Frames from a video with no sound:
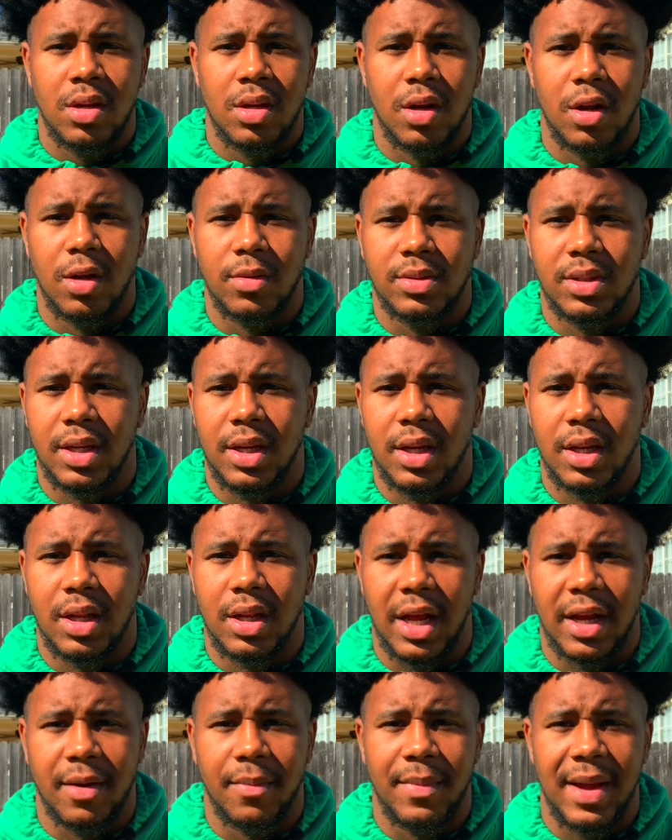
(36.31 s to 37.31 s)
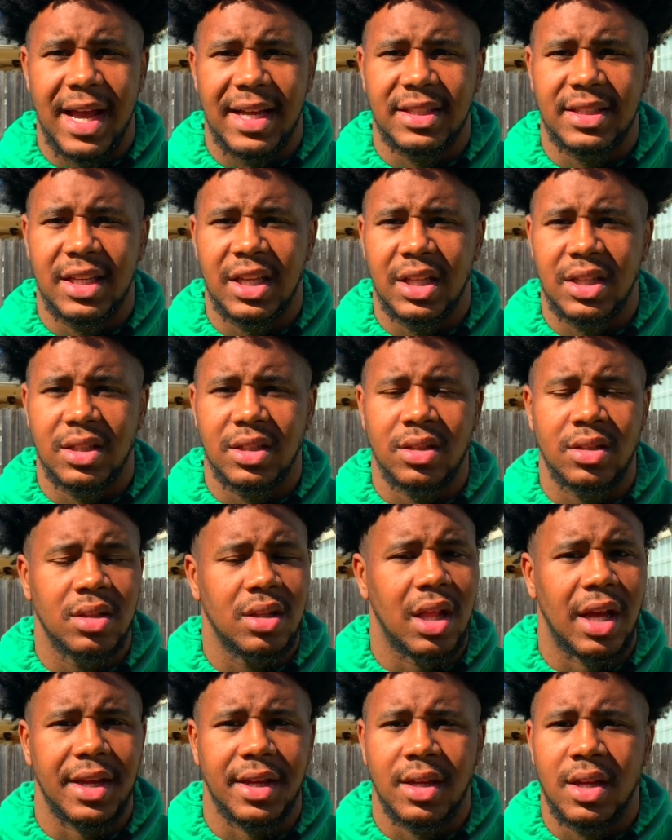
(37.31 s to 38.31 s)
You know what I'm saying? Like a mass killing.
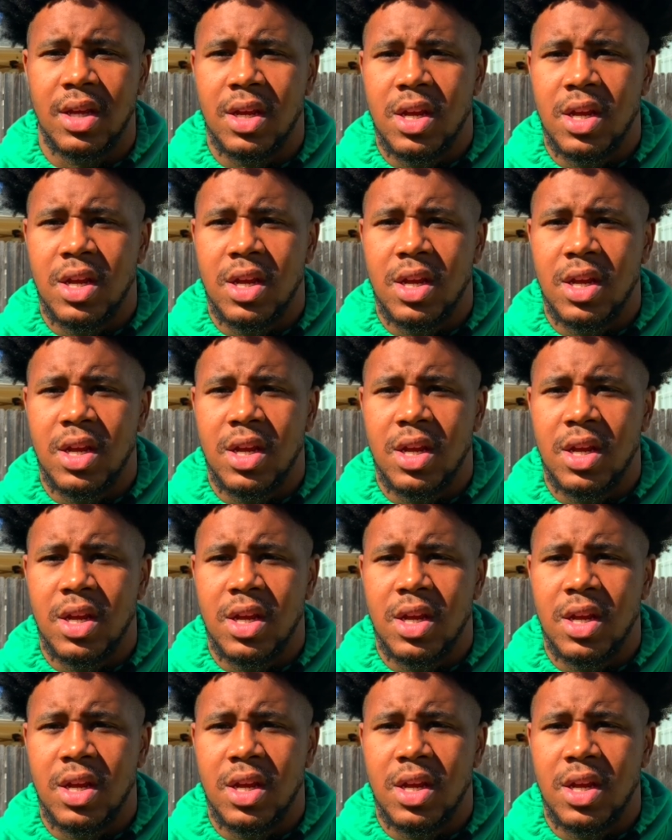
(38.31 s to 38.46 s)
Like